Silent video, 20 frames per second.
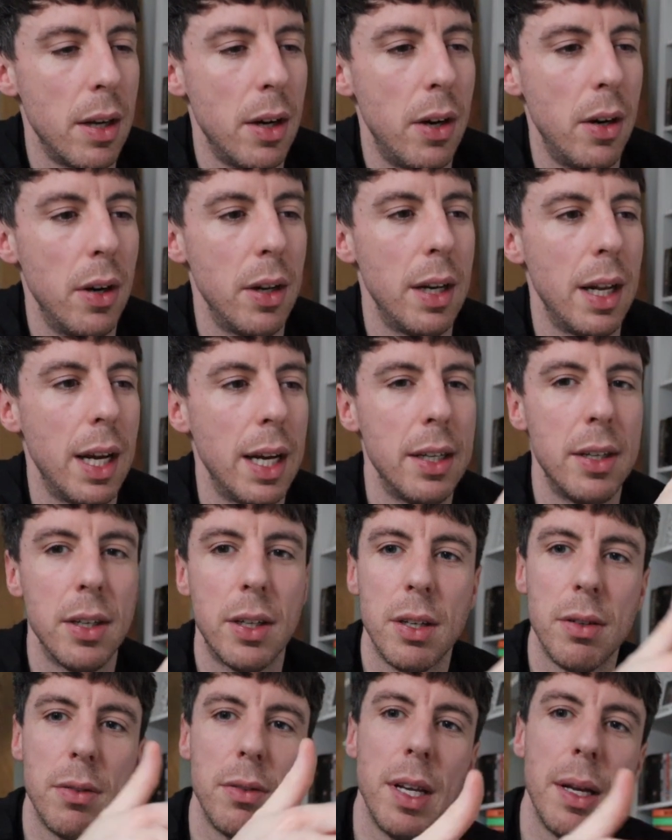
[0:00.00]
I laid a
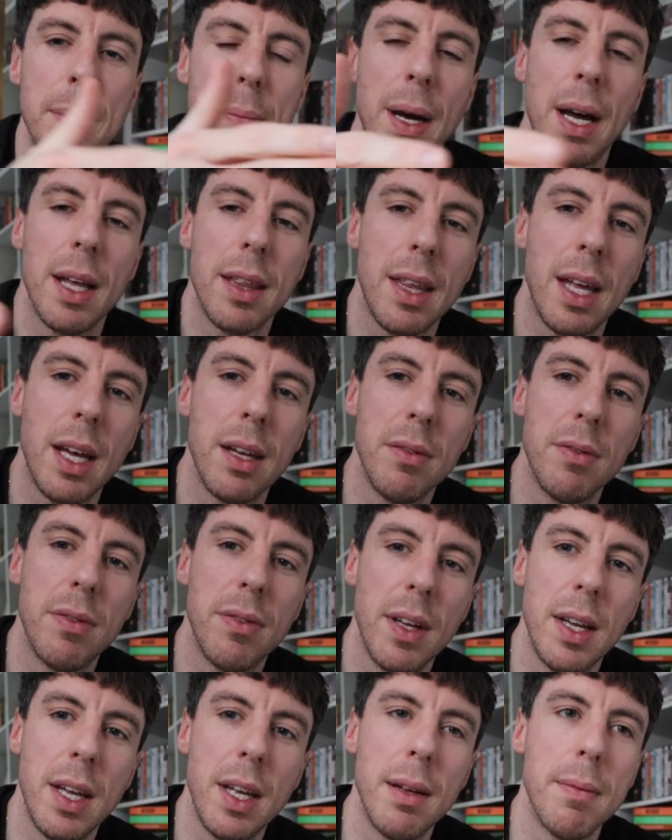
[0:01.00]
career path out
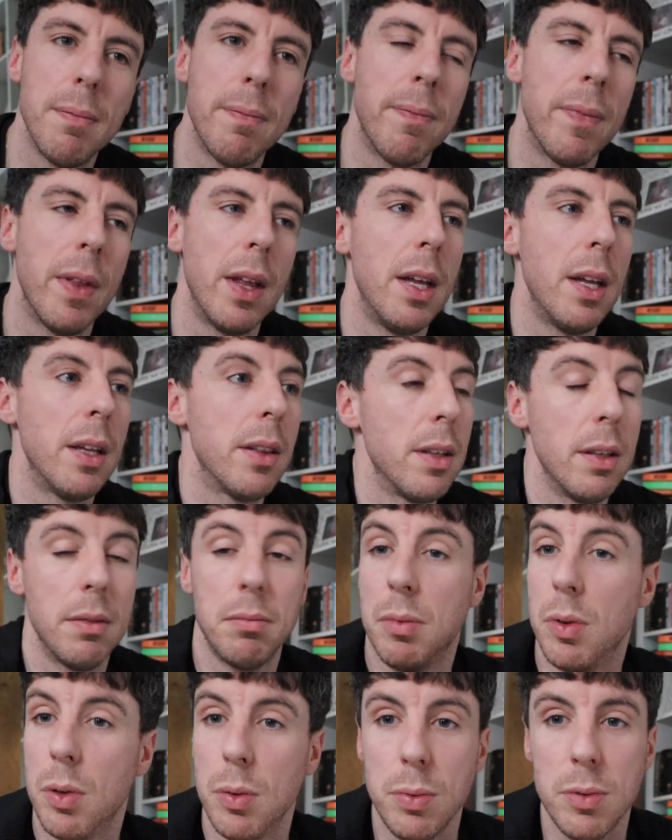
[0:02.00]
for him that
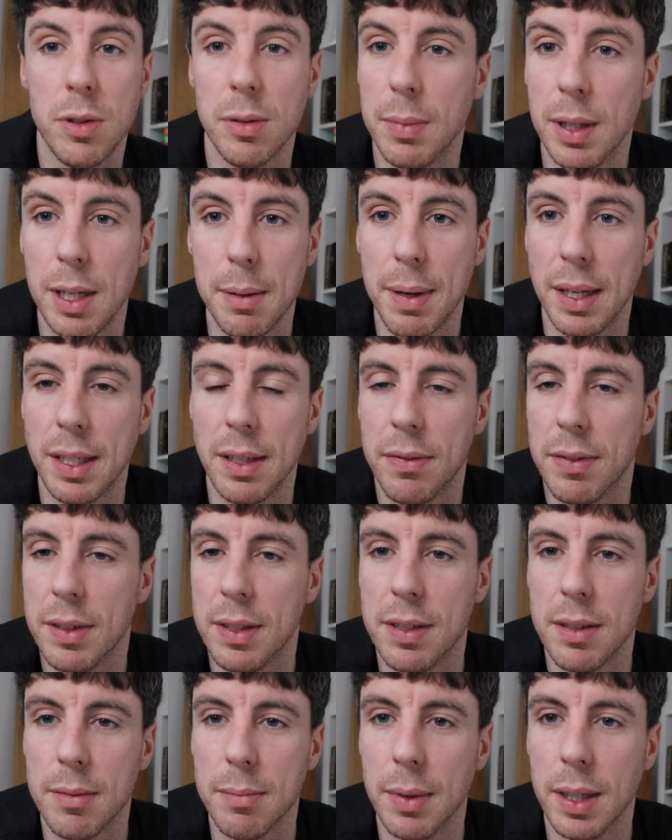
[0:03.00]
ultimately
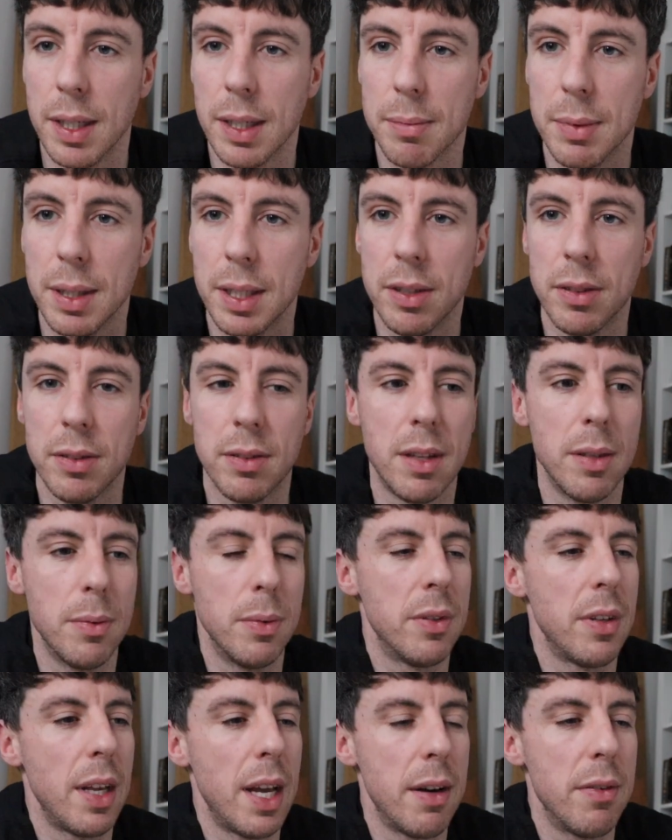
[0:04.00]
benefited me, because there
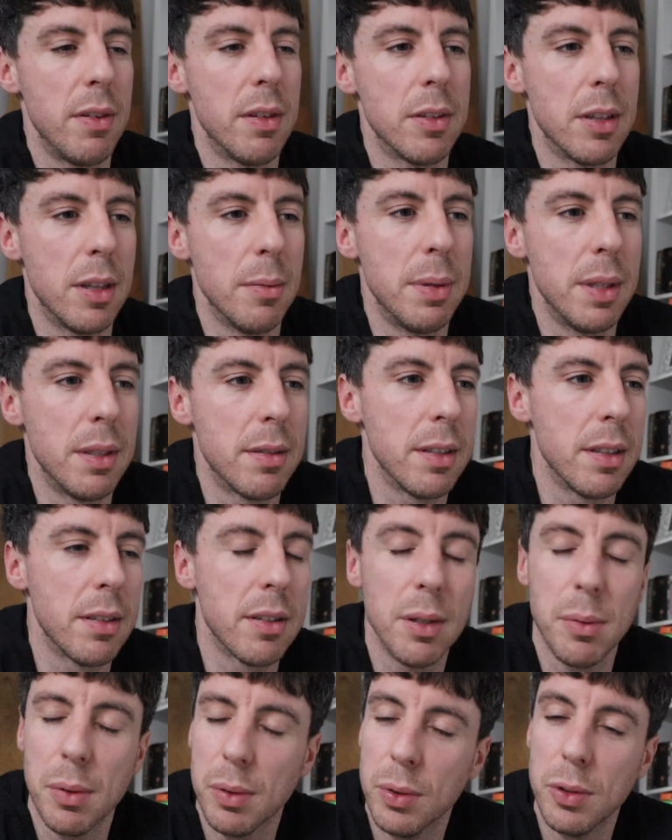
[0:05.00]
was areas of the business
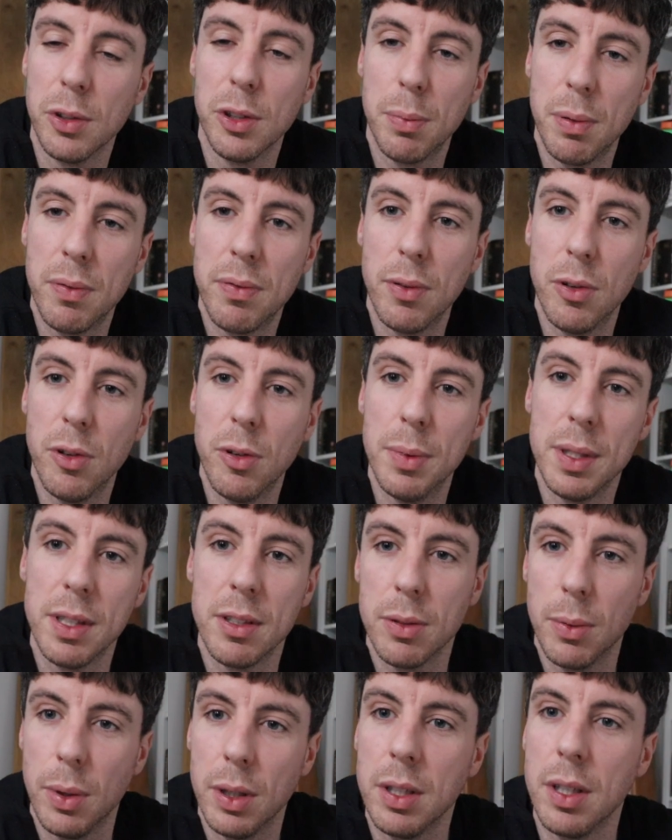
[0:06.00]
that were underperforming,
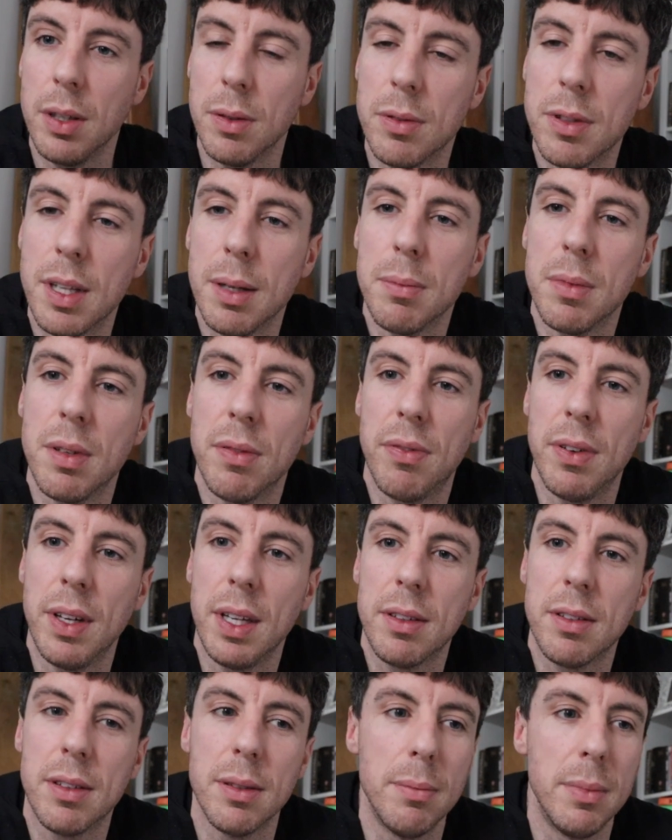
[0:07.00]
so I used him to
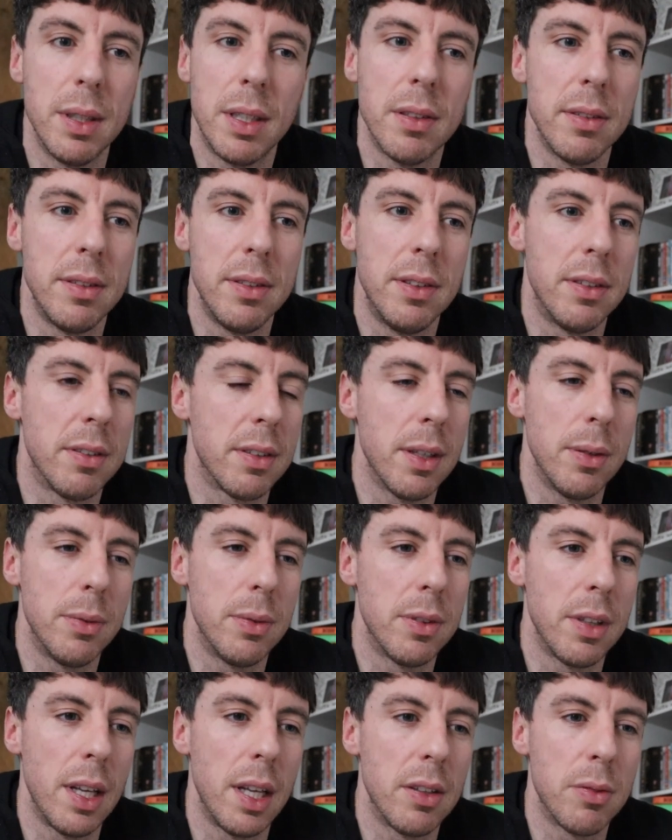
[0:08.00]
fix them because his skill
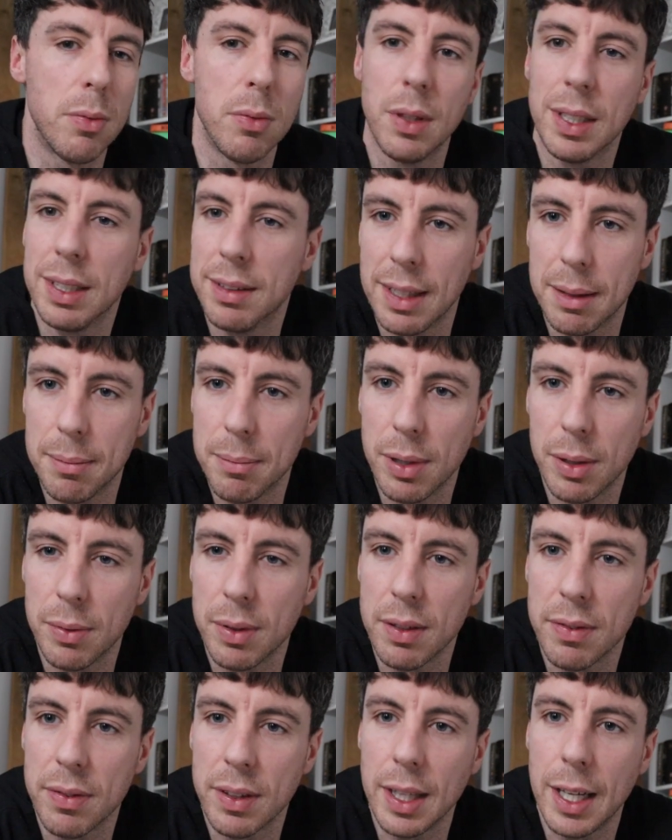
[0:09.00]
sets were
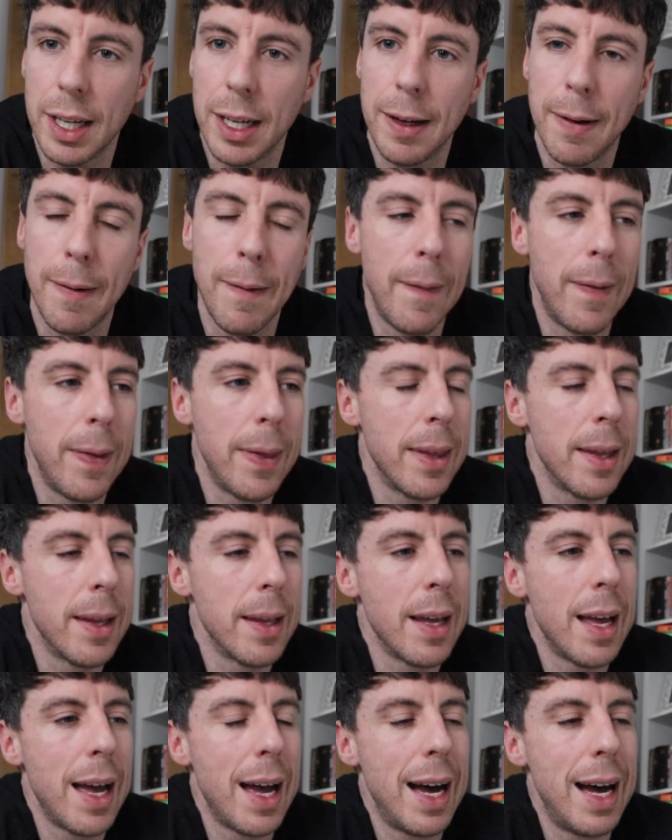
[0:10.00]
exemplary for that.
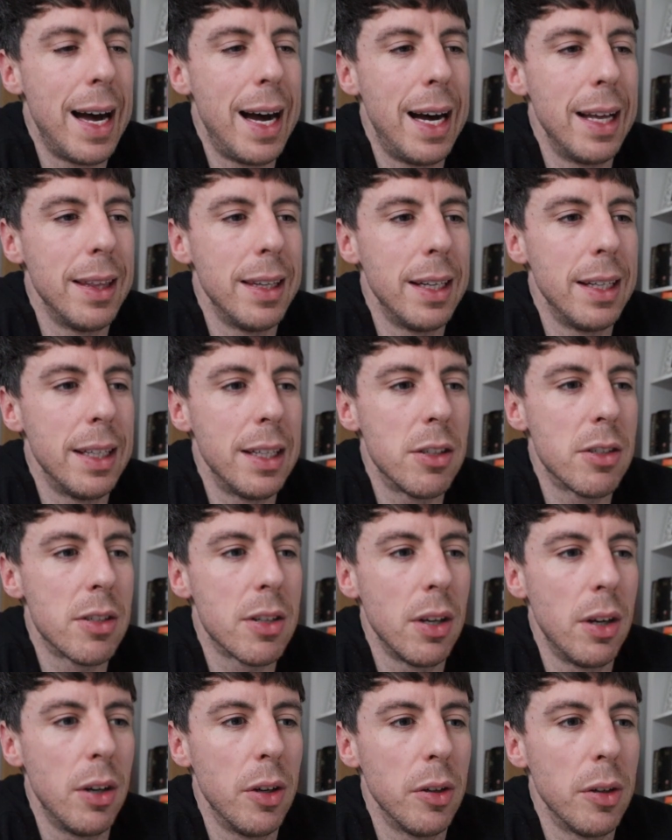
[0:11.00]
And then each
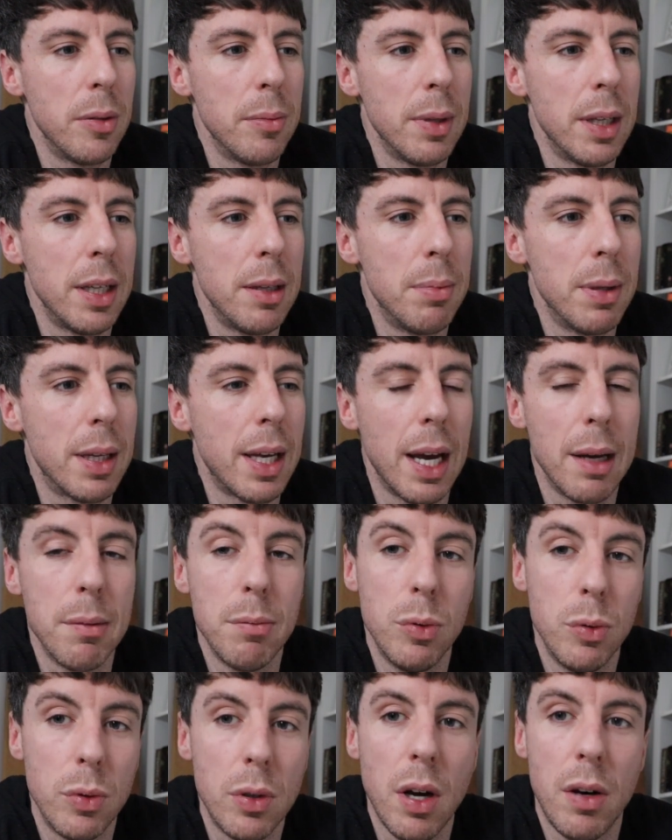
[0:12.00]
time he became
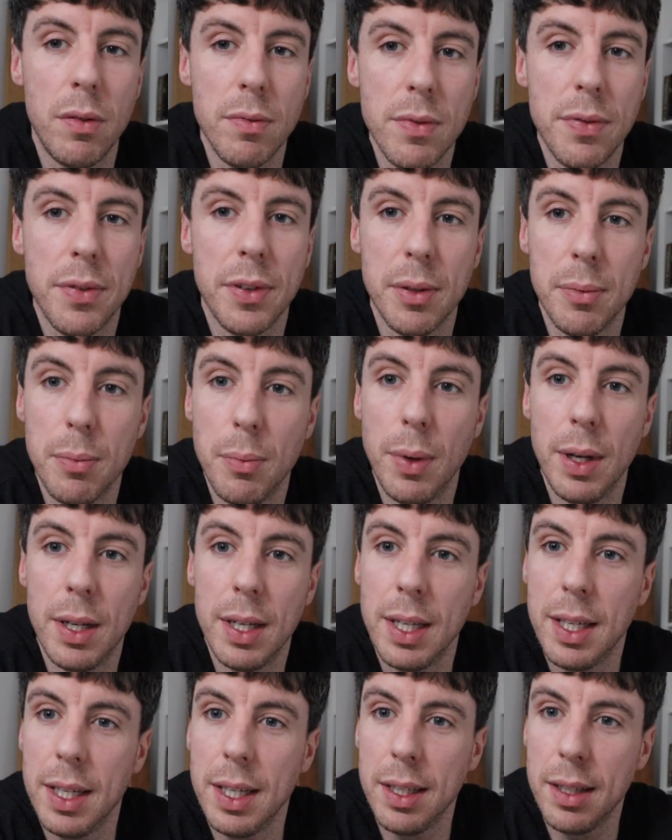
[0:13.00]
more confident when
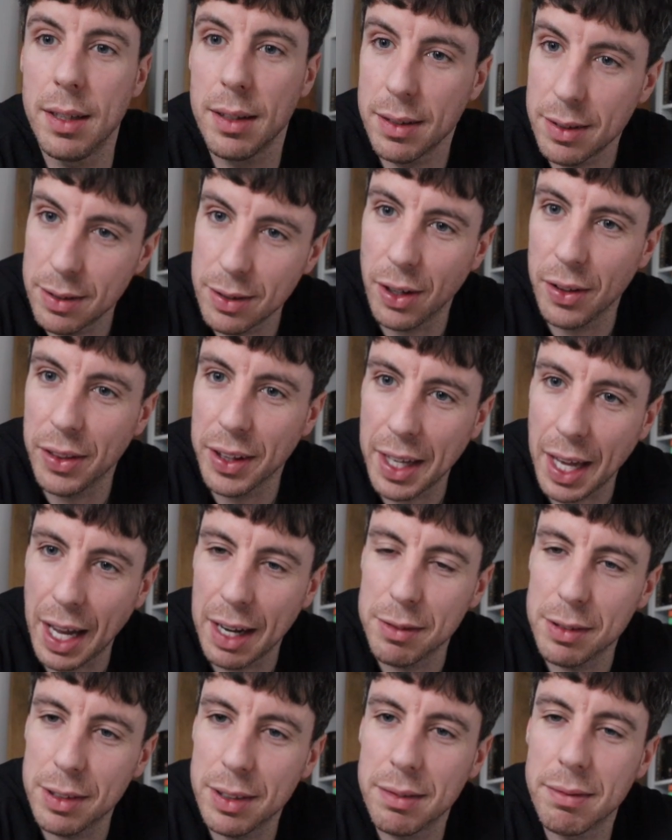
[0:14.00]
he got the
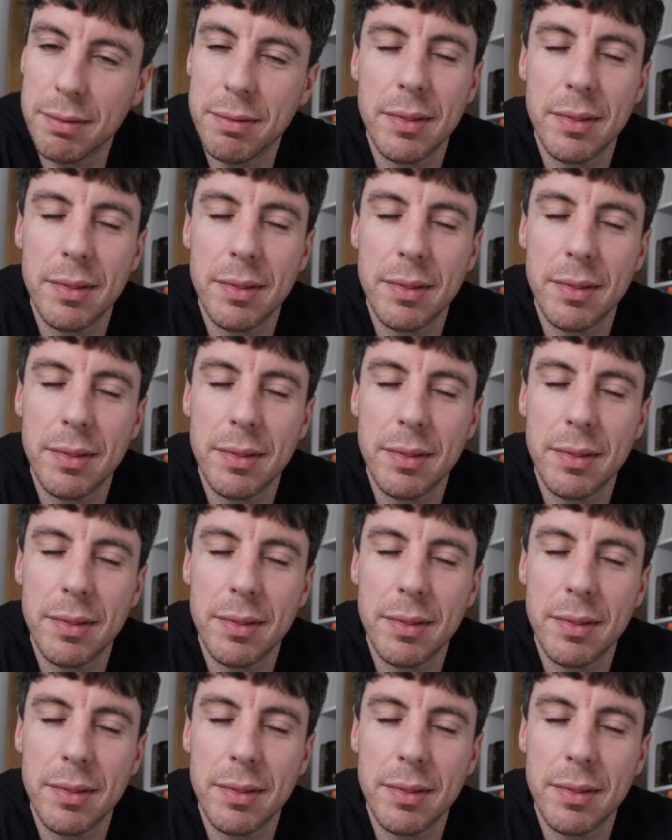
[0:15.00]
carrot.